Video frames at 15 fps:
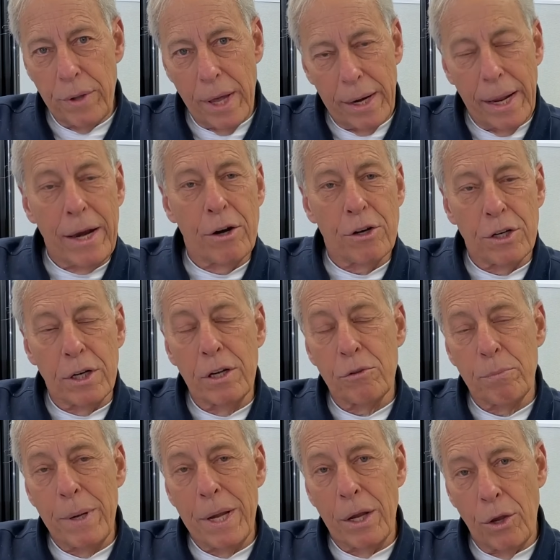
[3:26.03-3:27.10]
that energy is
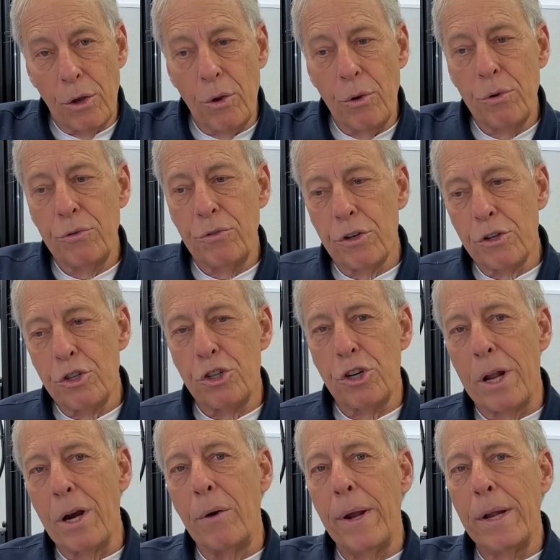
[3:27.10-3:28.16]
being used to
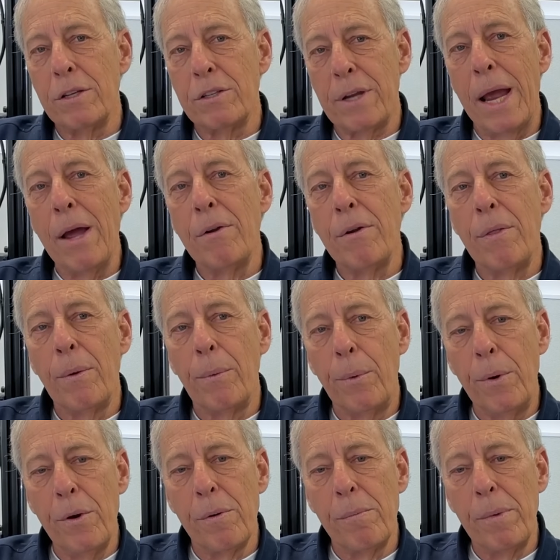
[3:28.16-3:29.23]
generate sound in the
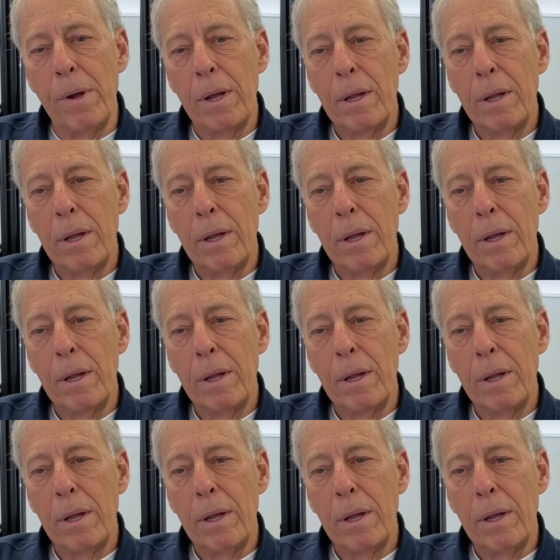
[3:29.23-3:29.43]
room,